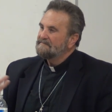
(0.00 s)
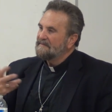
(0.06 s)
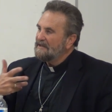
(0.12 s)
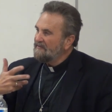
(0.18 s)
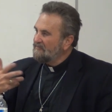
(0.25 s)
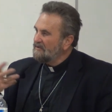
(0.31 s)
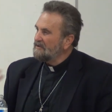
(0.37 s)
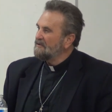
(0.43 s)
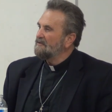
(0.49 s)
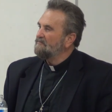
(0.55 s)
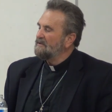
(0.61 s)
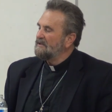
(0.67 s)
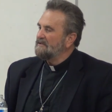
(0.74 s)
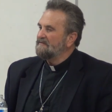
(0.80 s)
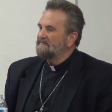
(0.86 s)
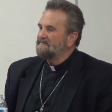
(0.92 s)
Have a little
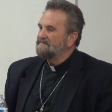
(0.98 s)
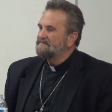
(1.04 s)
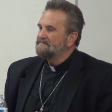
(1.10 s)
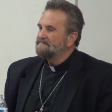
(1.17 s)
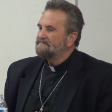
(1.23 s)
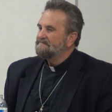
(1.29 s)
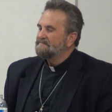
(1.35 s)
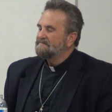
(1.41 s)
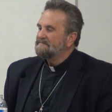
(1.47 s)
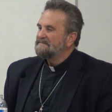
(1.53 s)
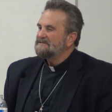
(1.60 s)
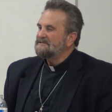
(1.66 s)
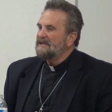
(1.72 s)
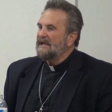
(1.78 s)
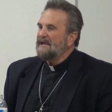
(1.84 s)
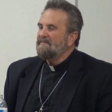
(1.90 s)
bit of
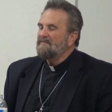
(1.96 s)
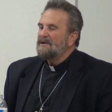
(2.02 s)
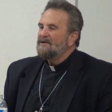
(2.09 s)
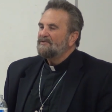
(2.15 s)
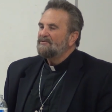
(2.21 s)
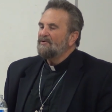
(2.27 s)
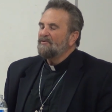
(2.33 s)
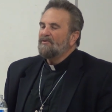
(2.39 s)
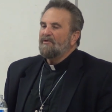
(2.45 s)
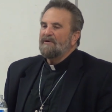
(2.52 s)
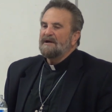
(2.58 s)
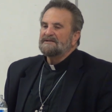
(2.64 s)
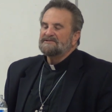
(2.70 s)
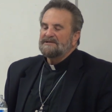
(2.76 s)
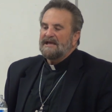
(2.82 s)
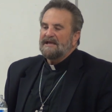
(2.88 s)
shame. Don't go
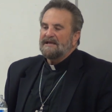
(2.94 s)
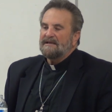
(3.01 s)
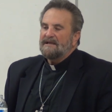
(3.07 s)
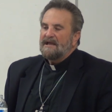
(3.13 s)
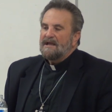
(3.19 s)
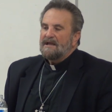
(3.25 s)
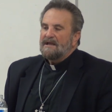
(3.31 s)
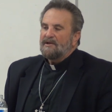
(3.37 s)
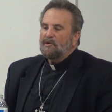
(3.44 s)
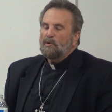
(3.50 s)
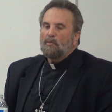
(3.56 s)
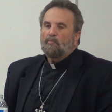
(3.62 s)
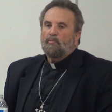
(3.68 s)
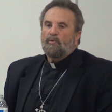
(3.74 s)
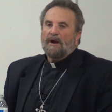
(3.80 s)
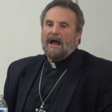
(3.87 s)
around saying
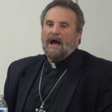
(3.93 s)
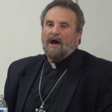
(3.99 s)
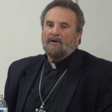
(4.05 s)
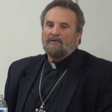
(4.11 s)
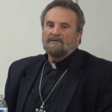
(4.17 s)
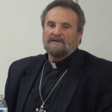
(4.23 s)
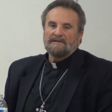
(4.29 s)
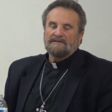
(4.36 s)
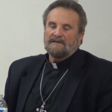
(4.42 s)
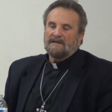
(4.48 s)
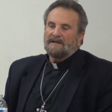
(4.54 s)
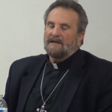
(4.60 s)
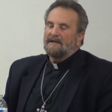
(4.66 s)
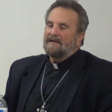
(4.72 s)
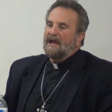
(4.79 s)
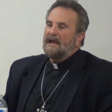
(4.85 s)
you're proud in
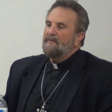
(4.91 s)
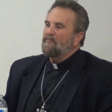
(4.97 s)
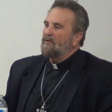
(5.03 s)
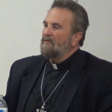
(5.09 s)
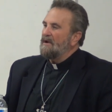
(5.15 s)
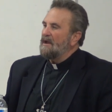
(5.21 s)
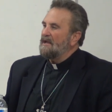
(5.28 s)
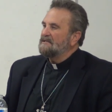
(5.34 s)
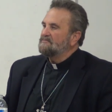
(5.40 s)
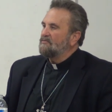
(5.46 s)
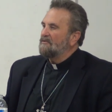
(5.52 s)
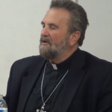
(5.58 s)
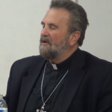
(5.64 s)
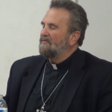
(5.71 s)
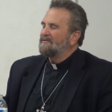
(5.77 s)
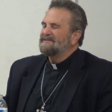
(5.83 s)
the gay parades
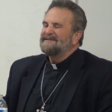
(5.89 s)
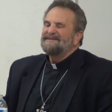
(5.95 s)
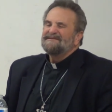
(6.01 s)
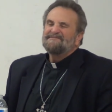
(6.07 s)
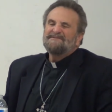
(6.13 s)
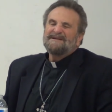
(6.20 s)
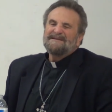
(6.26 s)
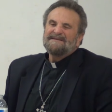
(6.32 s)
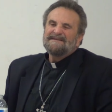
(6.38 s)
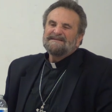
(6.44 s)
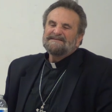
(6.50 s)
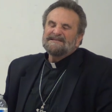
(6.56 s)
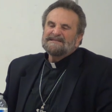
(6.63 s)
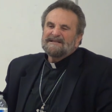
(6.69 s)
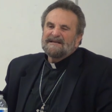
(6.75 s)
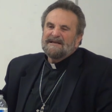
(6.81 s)
with all the...
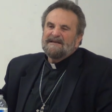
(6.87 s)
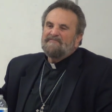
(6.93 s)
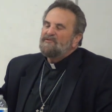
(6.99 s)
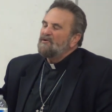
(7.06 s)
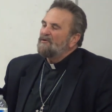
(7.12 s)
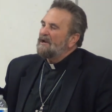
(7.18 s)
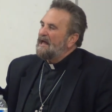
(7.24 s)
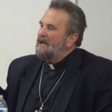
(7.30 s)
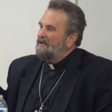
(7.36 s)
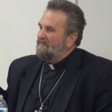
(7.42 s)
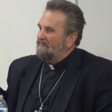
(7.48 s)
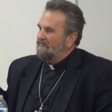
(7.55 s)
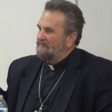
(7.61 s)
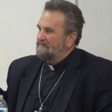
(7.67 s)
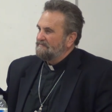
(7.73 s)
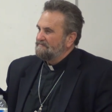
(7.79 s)
What? Just live your
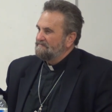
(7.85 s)
life.